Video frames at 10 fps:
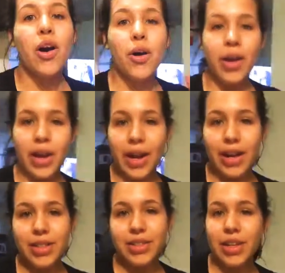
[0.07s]
Okay
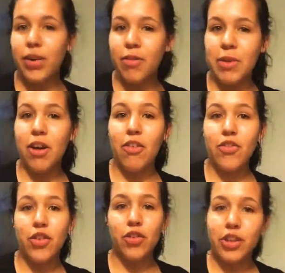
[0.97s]
guys, I know I've been gone
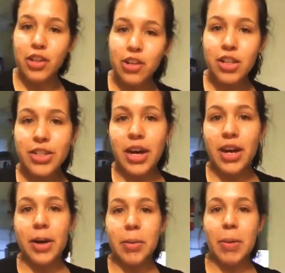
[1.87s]
for a really long
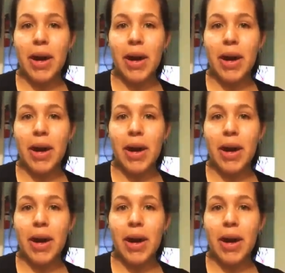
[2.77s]
time.